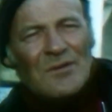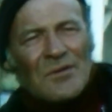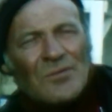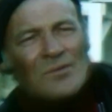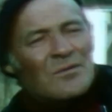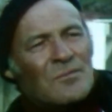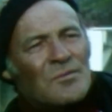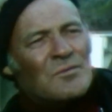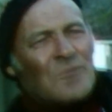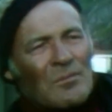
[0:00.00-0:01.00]

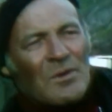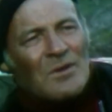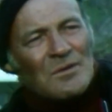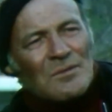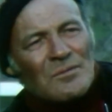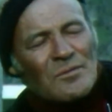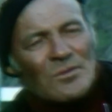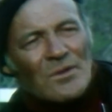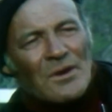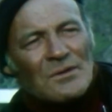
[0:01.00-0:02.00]
250 a man year
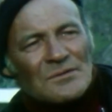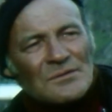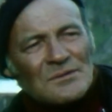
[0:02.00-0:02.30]
before last.